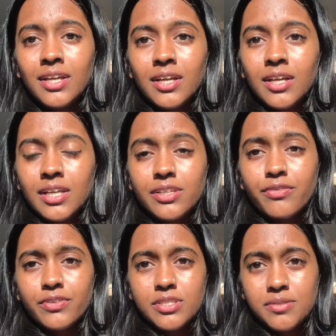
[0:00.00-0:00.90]
in
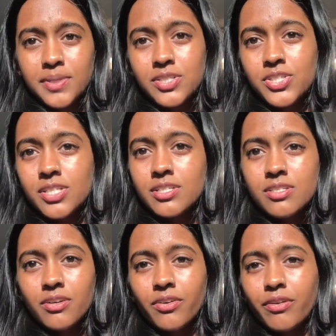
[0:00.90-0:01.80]
different species.
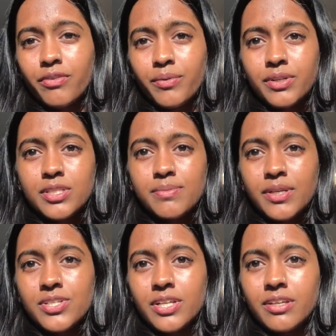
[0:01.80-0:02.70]
So if you want to
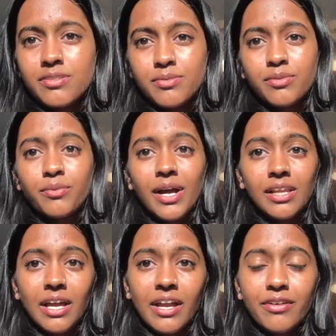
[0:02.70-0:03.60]
specialize with
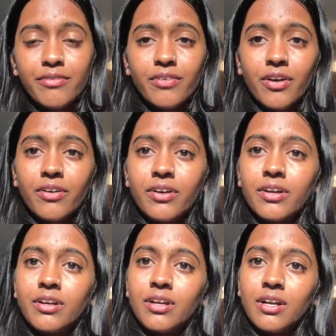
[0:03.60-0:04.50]
wildlife
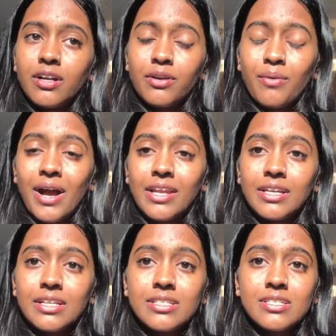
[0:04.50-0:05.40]
or
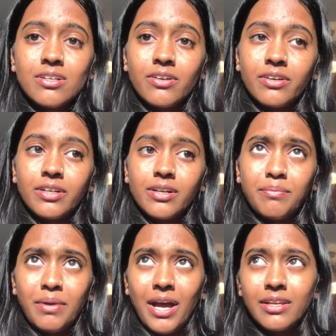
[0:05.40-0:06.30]
aquatics or
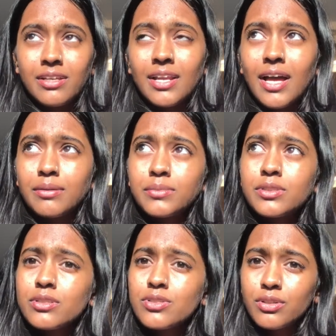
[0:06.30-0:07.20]
companion
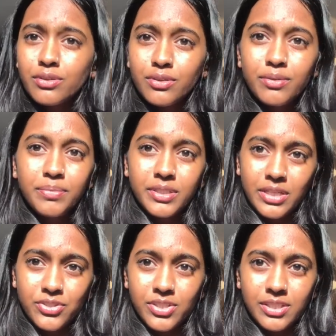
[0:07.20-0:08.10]
animals, you could
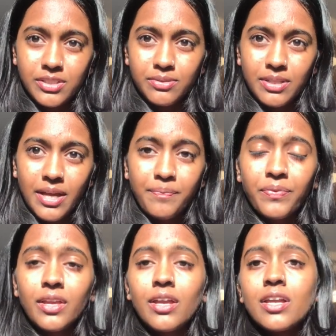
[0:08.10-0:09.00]
potentially do that.
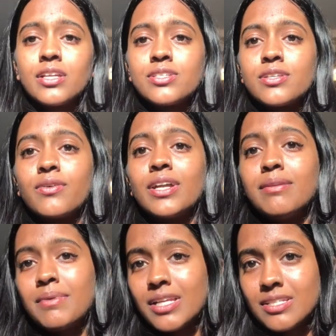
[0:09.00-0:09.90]
So
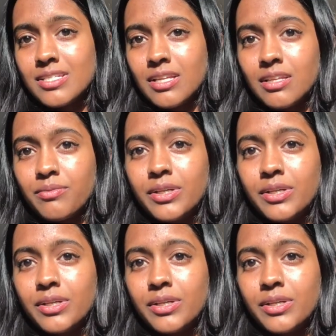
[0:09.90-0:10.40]
in medicine, we